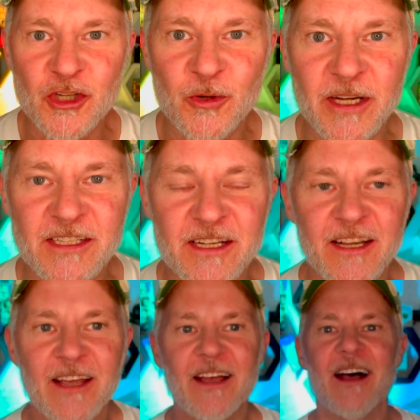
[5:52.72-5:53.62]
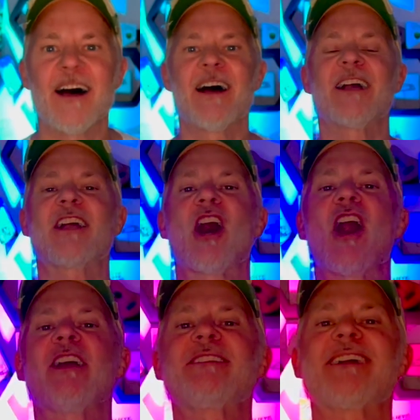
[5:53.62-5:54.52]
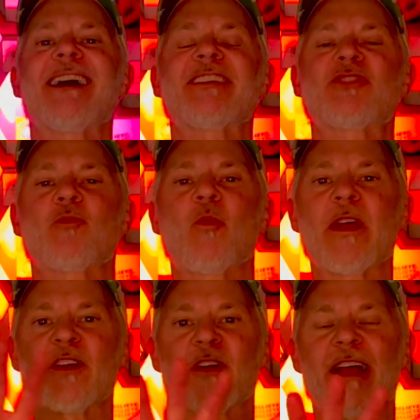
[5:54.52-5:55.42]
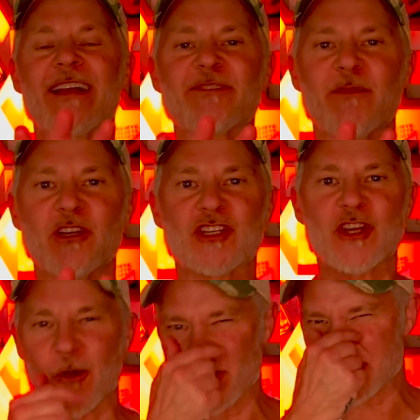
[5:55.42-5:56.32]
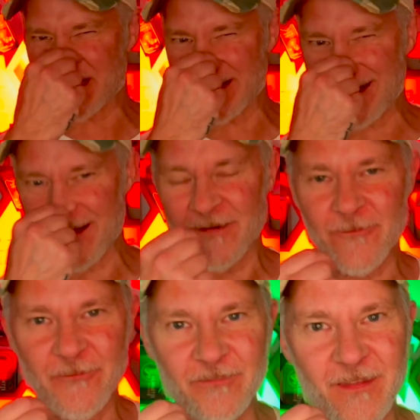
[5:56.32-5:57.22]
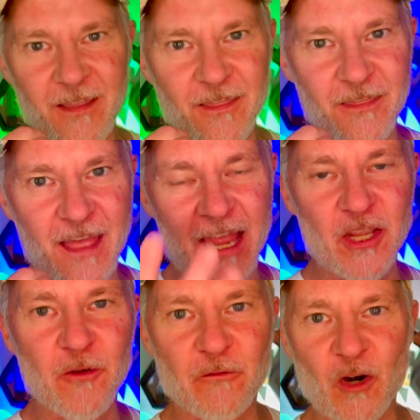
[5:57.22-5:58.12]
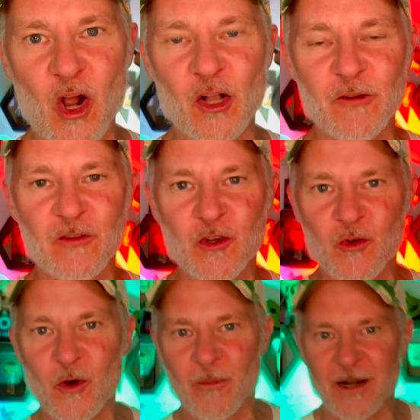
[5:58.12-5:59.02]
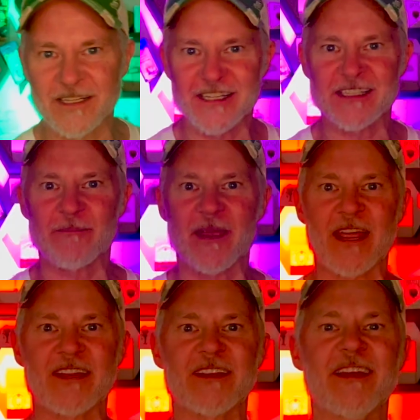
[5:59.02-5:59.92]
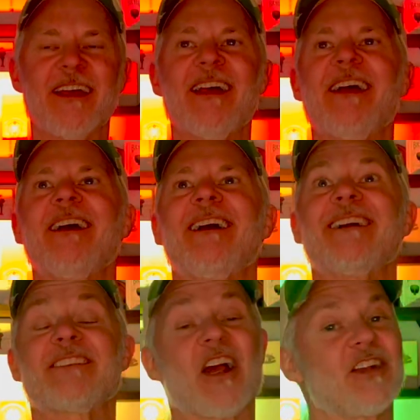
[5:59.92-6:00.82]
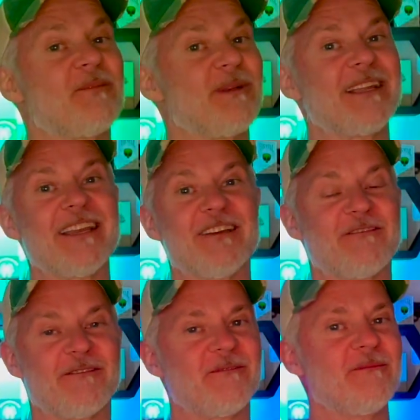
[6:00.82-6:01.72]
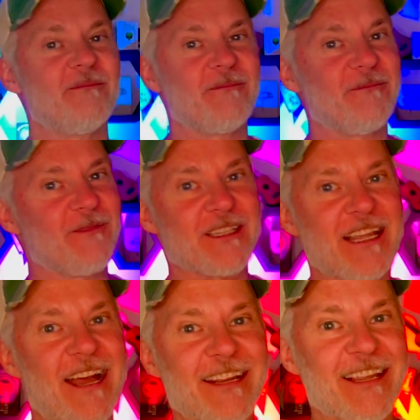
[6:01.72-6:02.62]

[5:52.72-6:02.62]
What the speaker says: to it. Contest winner has been chosen. Thank you for all of you who have participated. It's hard to believe this kind of